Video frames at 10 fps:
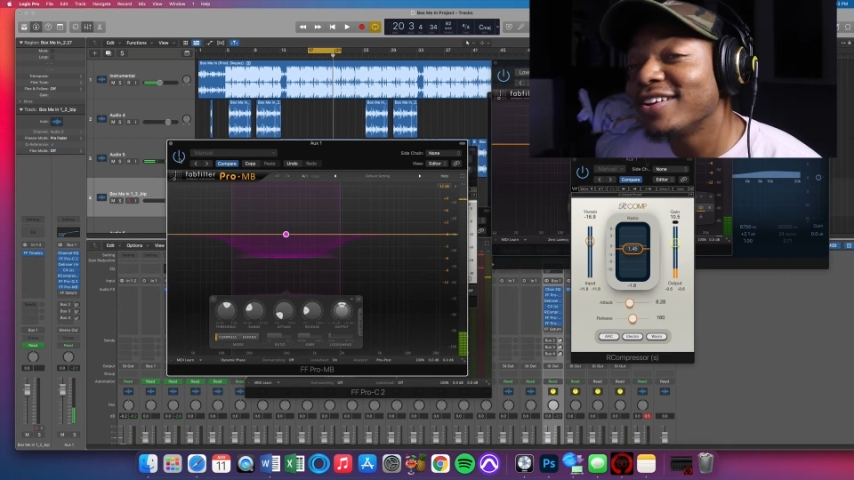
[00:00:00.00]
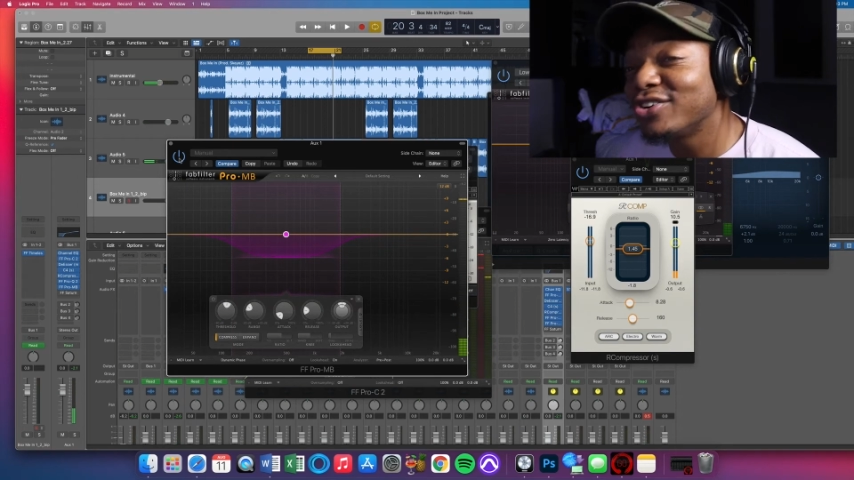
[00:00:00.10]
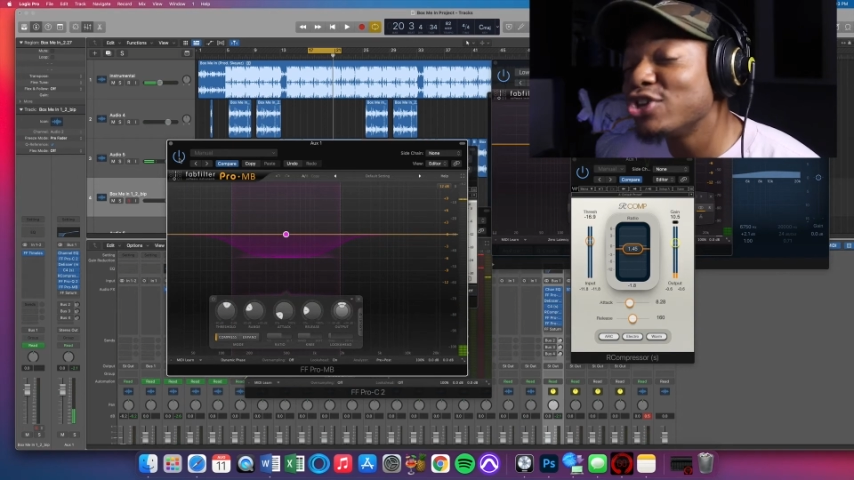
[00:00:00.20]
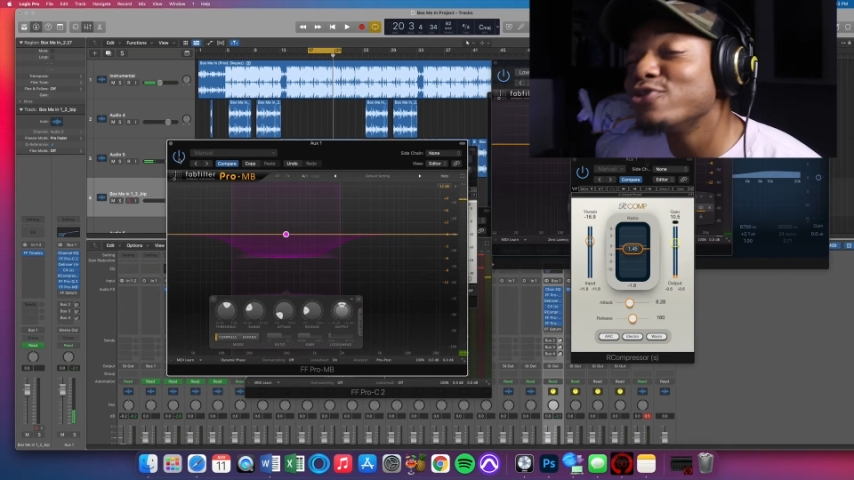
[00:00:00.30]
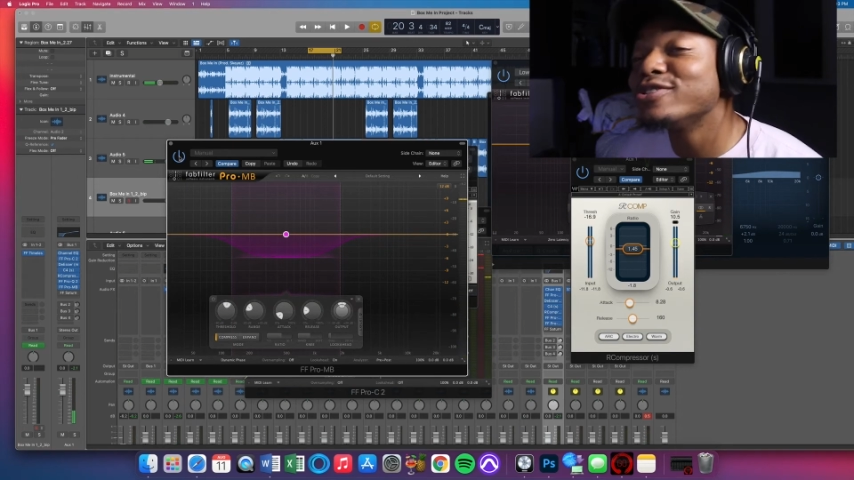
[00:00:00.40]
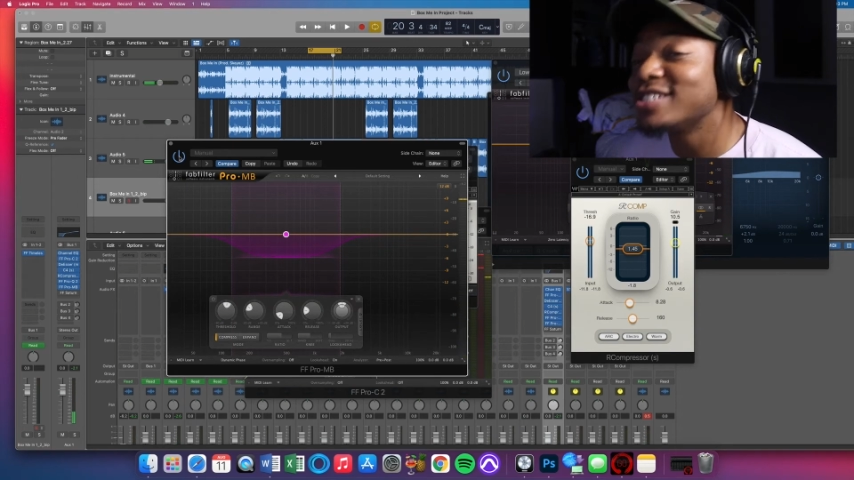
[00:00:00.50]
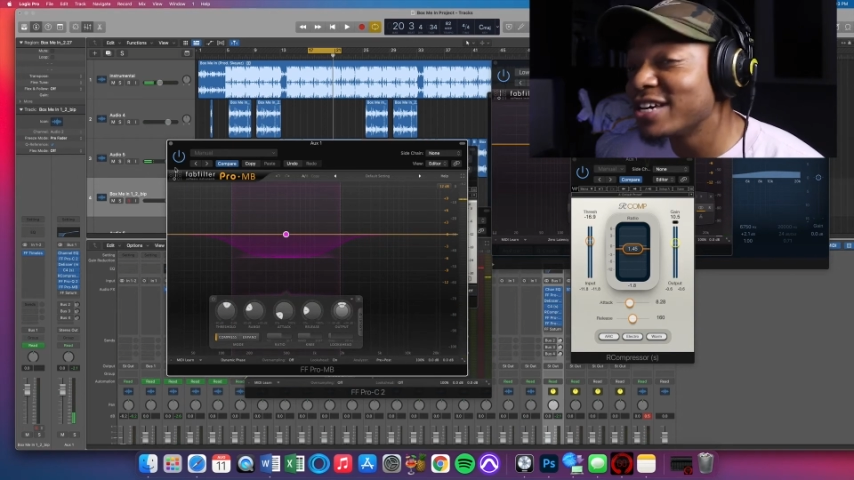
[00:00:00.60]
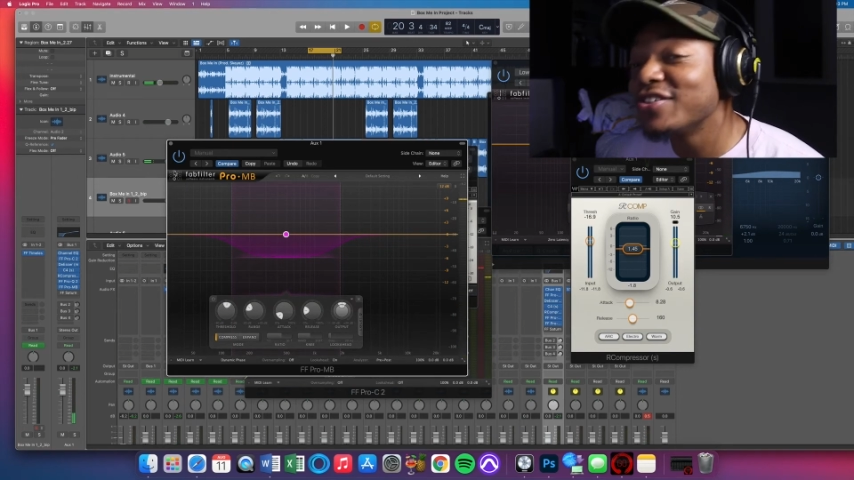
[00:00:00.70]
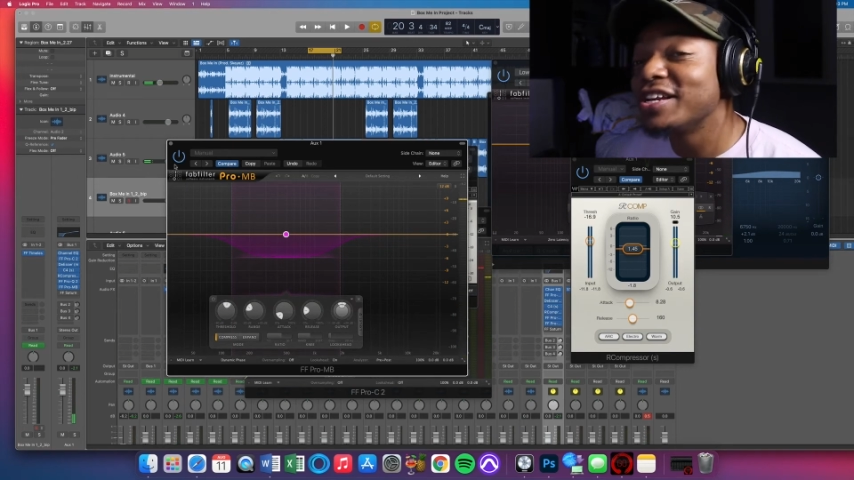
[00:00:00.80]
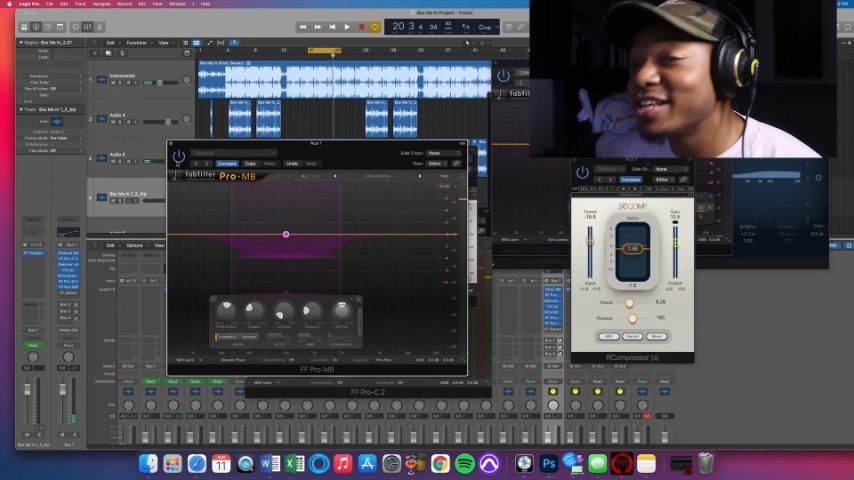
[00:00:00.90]
Do you
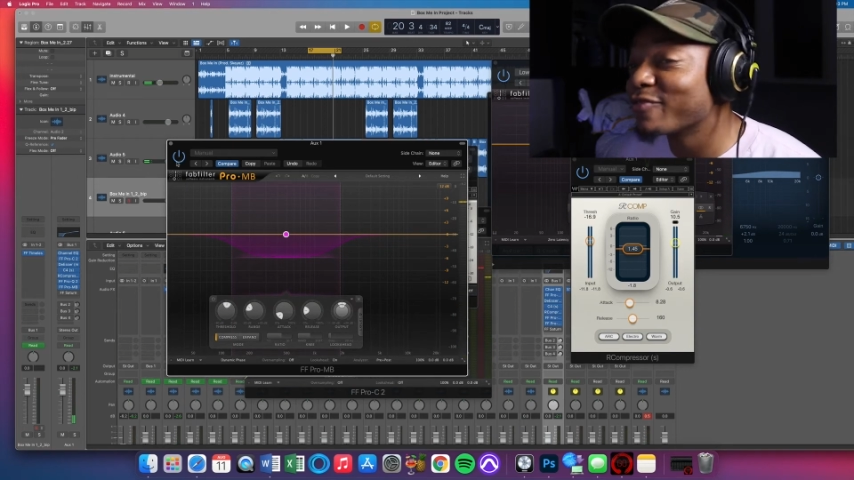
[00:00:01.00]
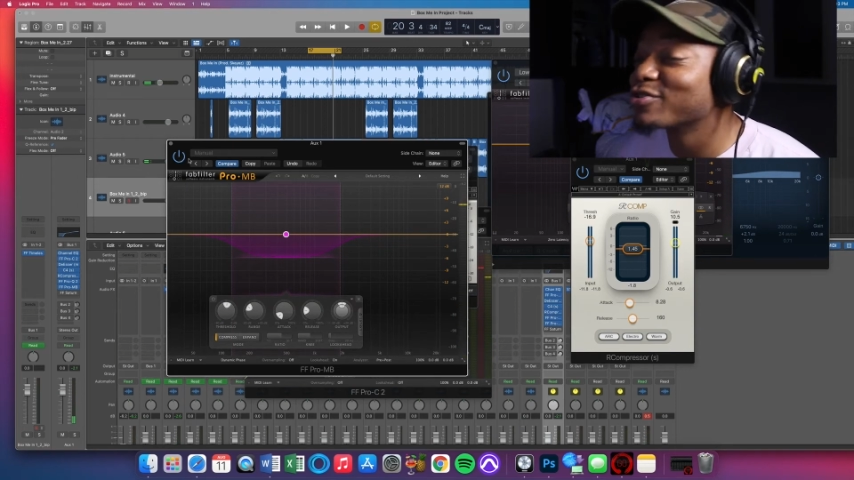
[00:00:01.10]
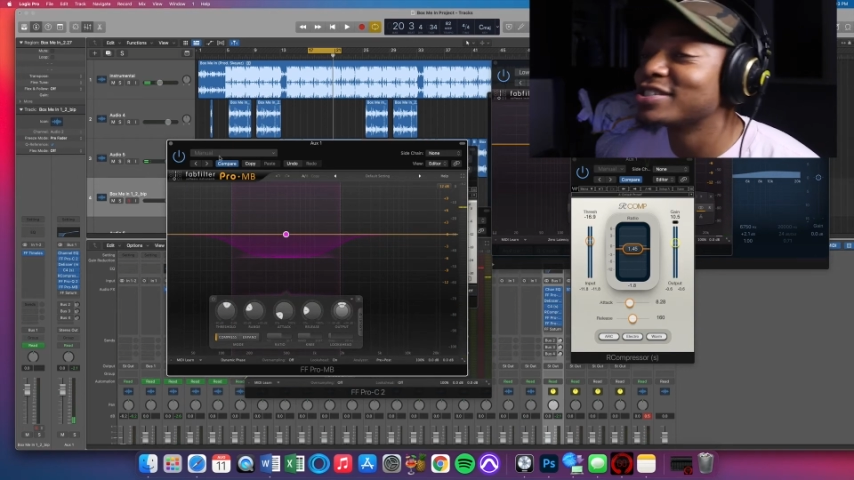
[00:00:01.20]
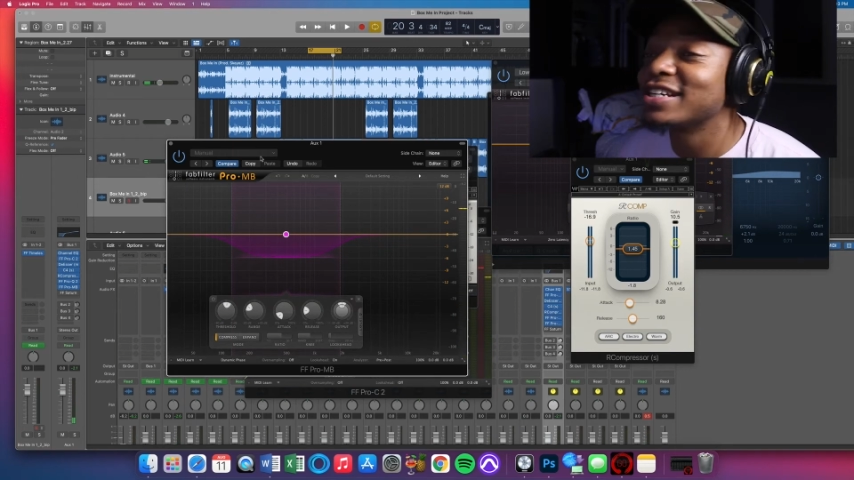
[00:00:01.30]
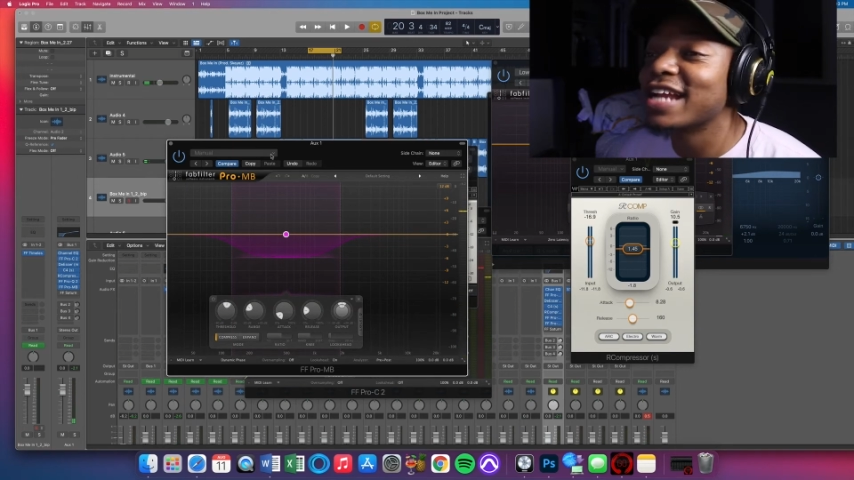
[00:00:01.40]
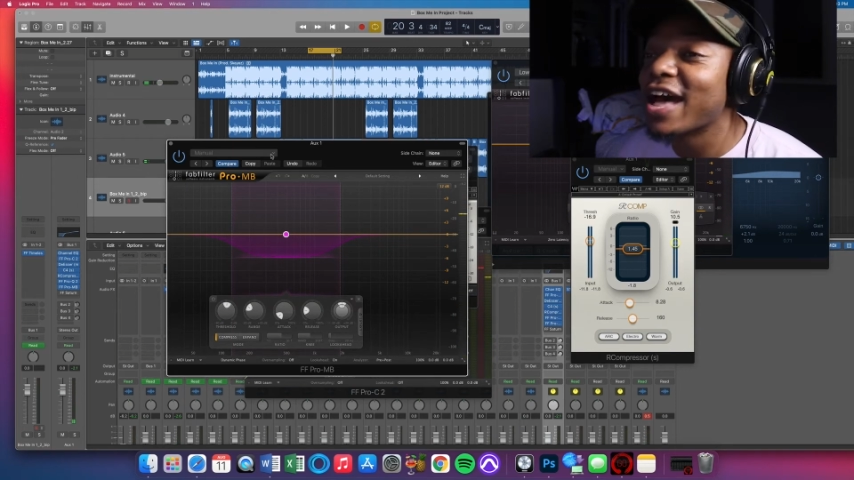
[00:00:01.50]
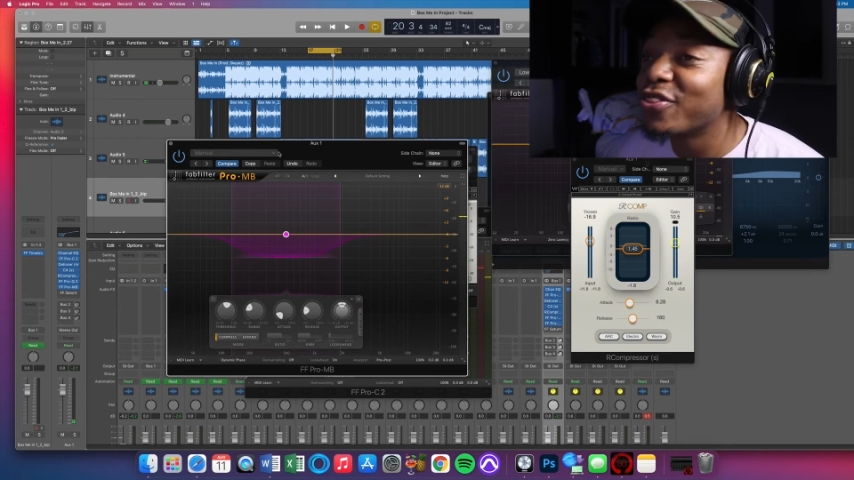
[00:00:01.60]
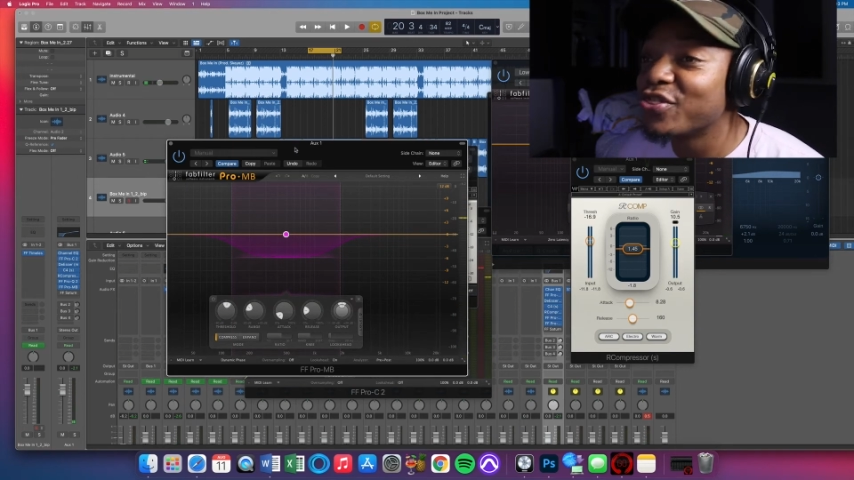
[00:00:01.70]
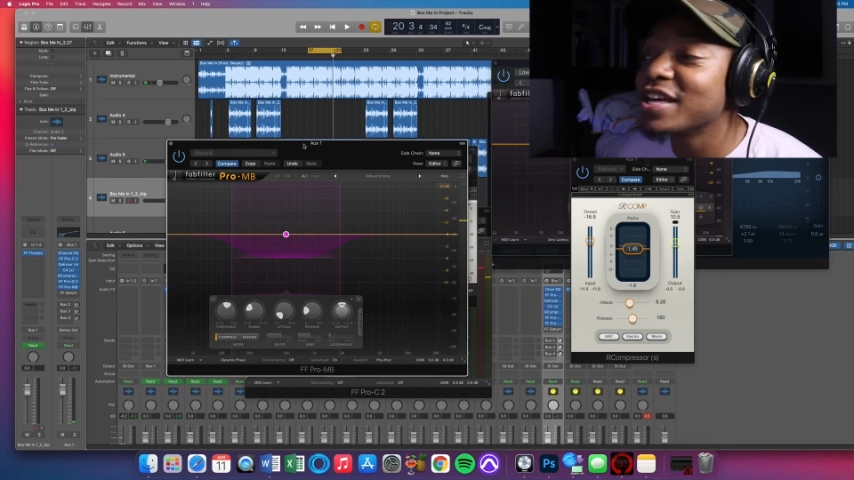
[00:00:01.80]
see the difference in that?